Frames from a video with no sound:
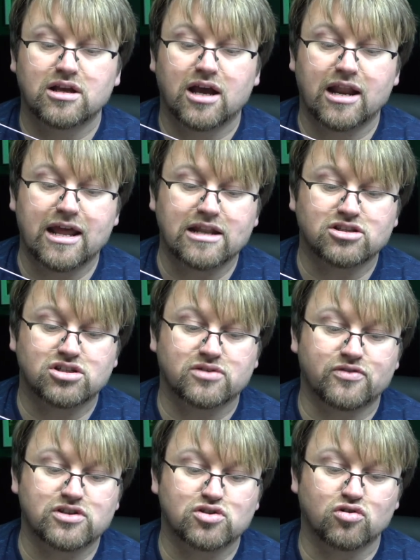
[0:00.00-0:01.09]
And then just
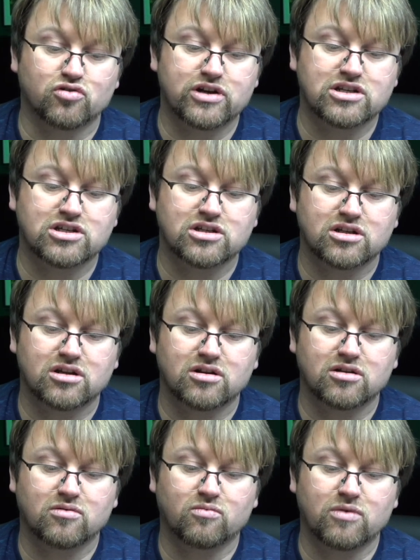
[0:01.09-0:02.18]
for storage,
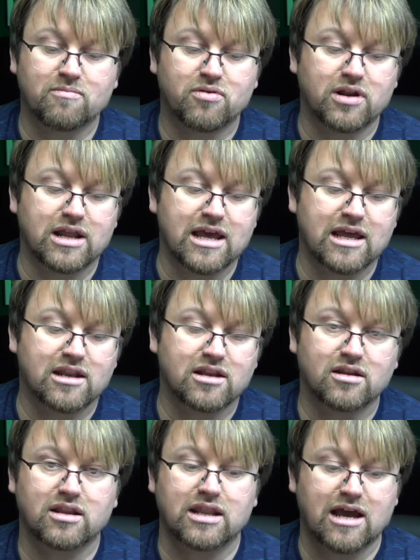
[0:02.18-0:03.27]
when putting it in,
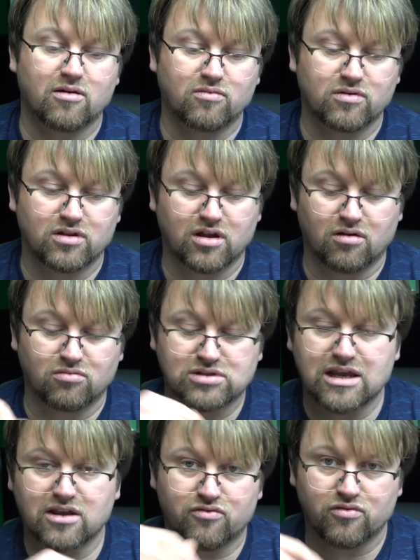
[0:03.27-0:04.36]
now I'll
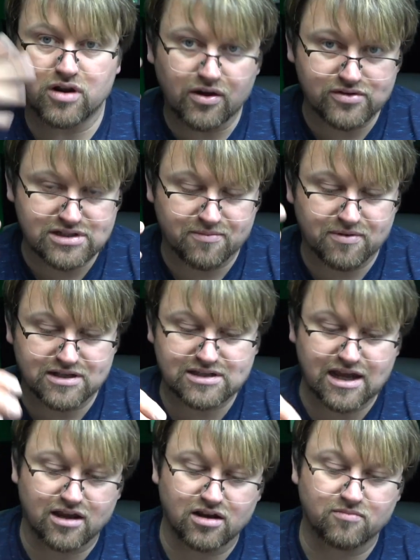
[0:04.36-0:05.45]
take you through another step in a
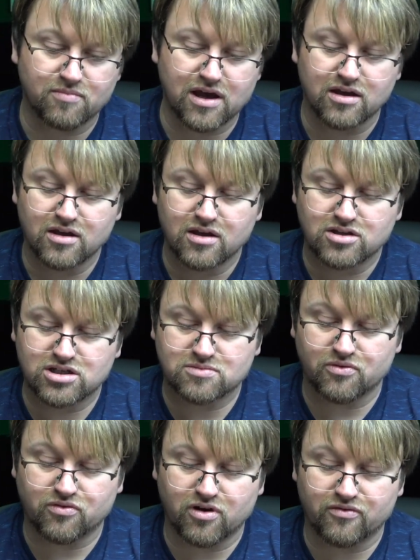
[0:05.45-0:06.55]
second, but just
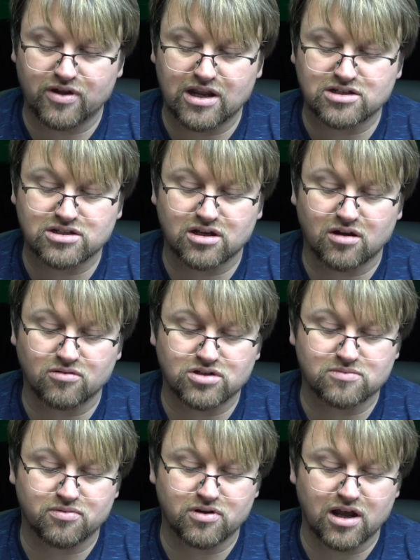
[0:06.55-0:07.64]
before I finish, I'll
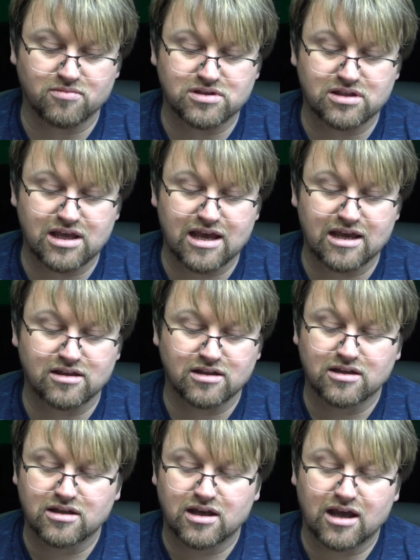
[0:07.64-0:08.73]
just put it up to there,
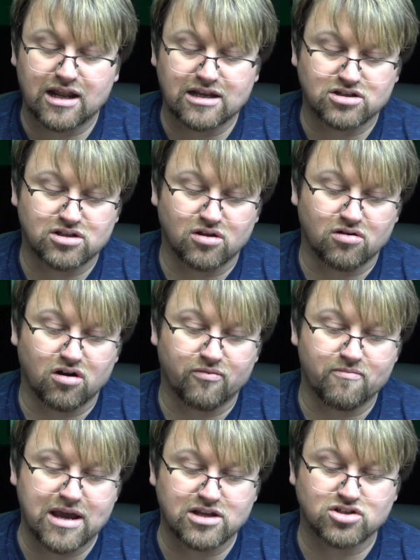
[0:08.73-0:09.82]
and then just lock it off,
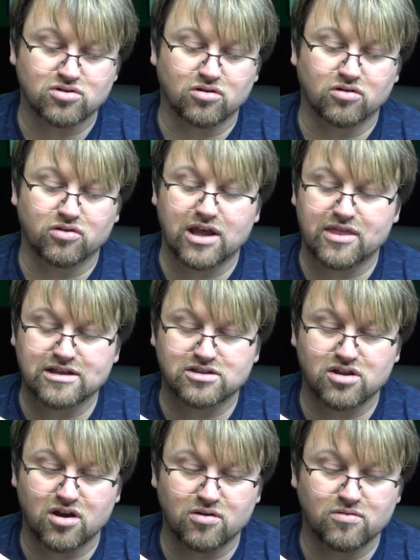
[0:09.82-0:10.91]
making sure that there's
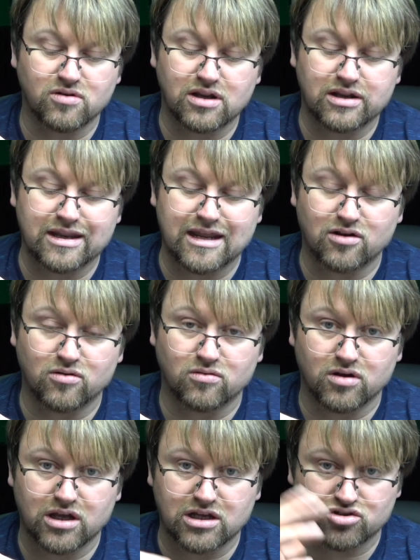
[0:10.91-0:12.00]
no needle
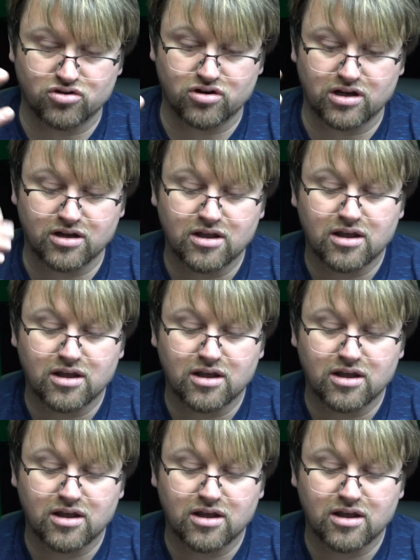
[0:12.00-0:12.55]
extruding.